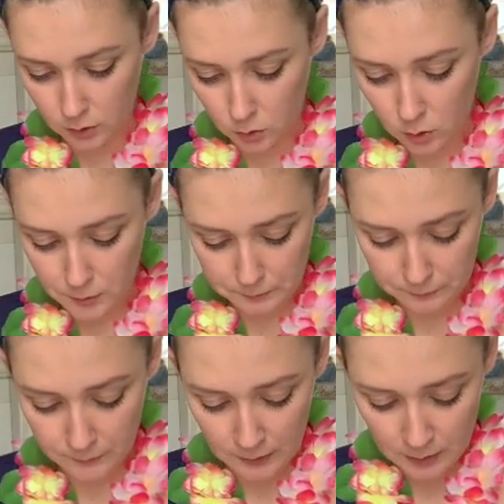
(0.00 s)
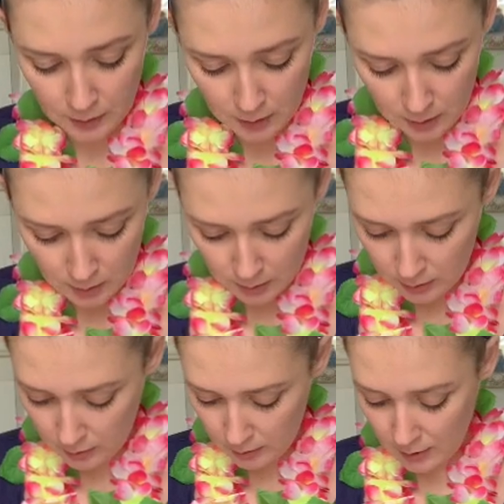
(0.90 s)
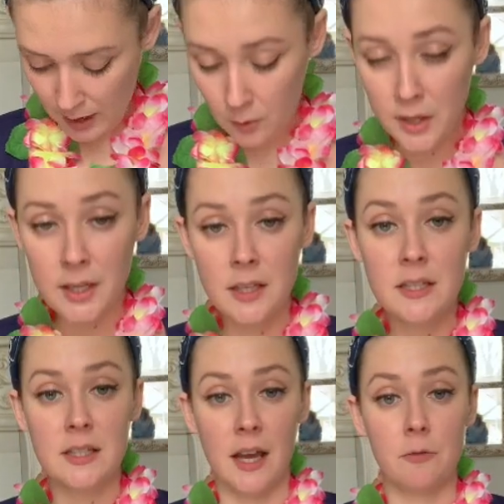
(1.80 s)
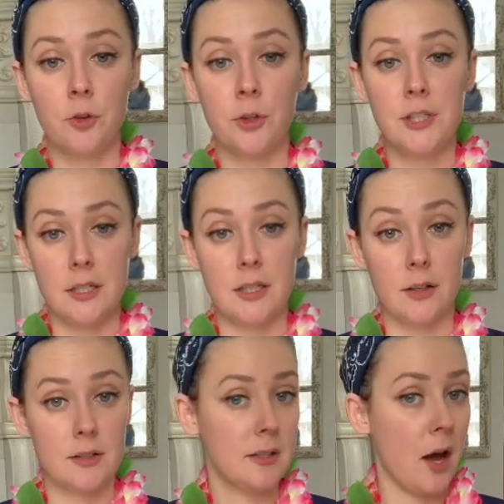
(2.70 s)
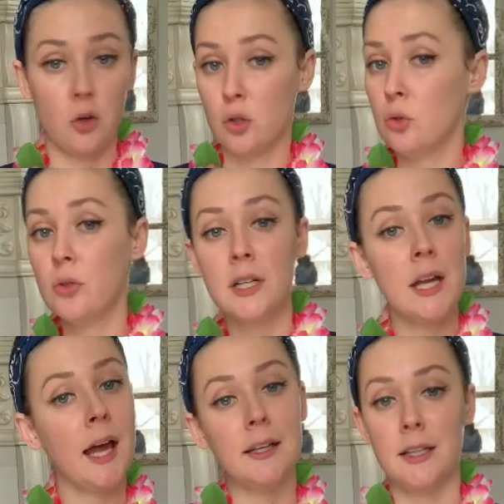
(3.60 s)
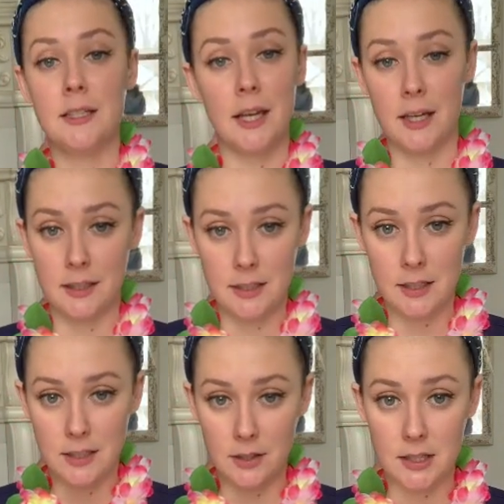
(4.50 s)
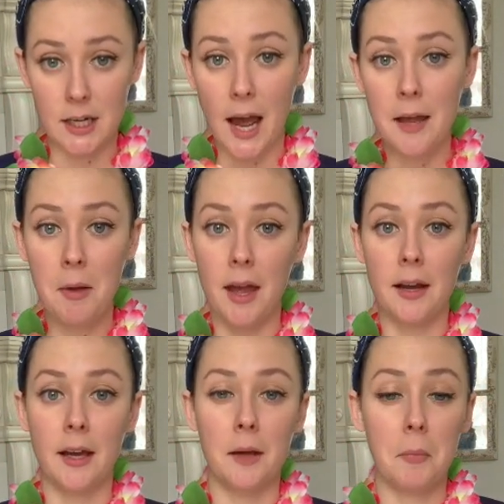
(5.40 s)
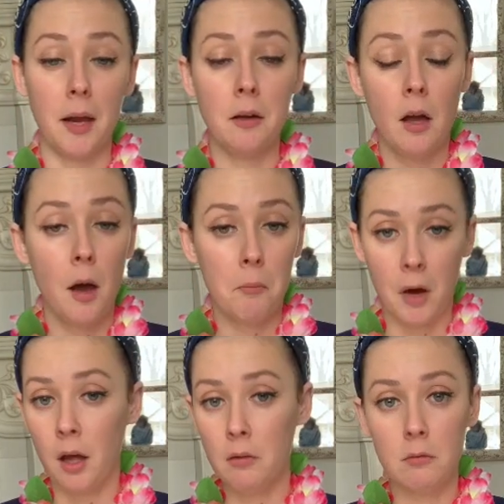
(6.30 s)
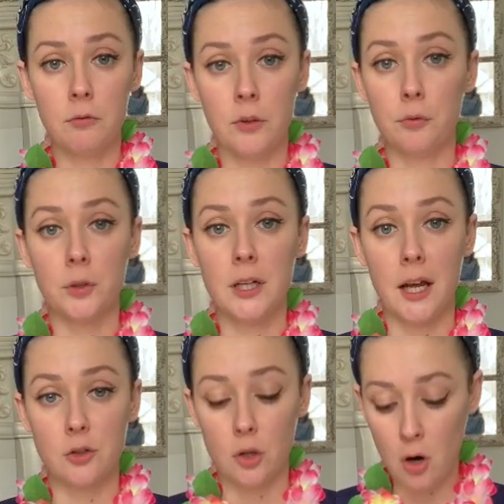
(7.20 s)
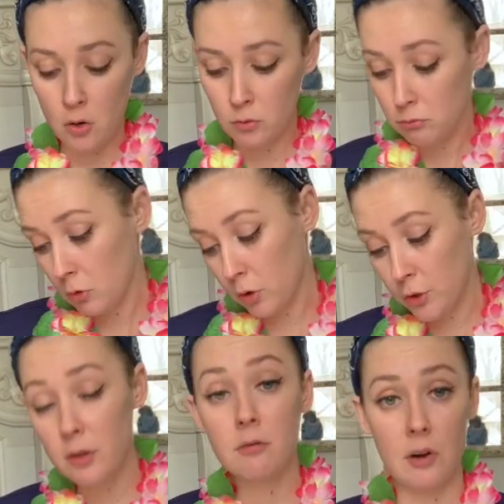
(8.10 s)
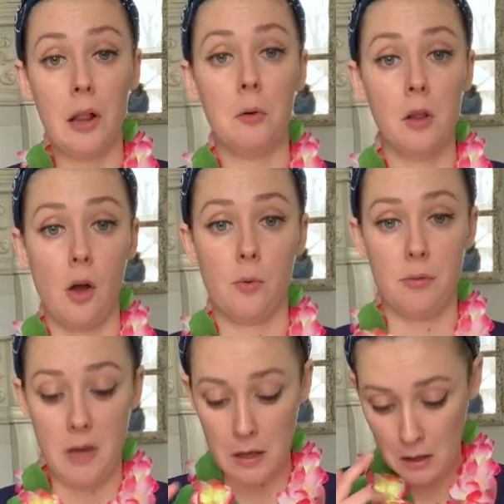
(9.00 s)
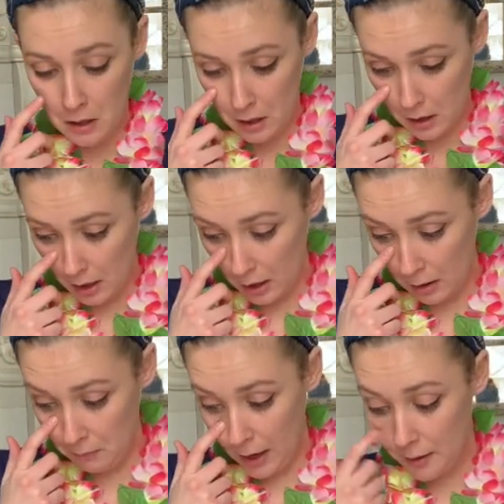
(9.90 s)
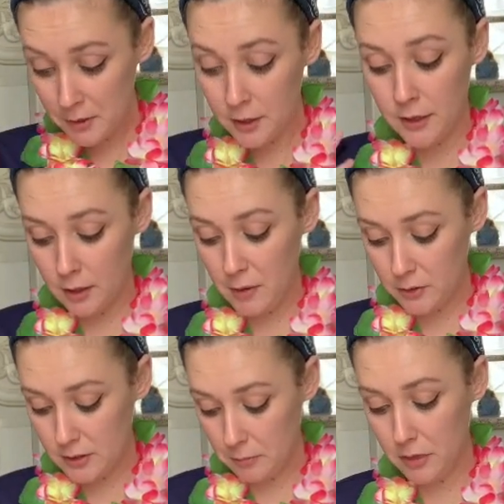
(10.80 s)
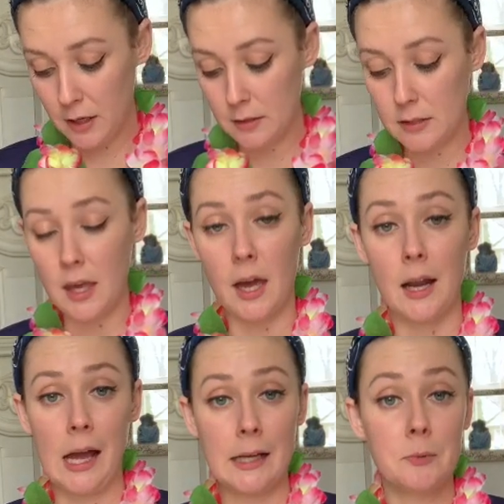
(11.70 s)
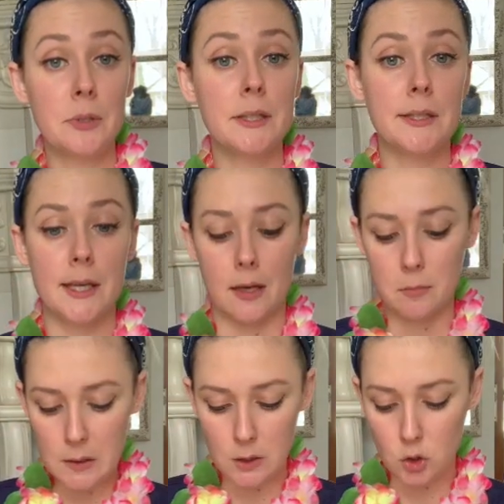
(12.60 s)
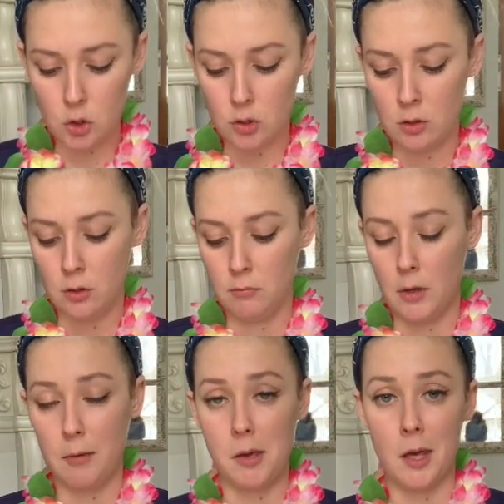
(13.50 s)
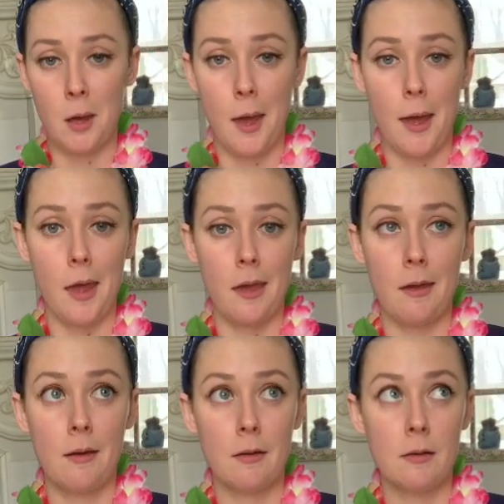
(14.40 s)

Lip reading: Cool. Now it is time for details. Now you do not need to add the details that I'm adding on mine, but feel free to add your own or you can follow along with me. I'm going to think about some things that I would see on a beach. Maybe a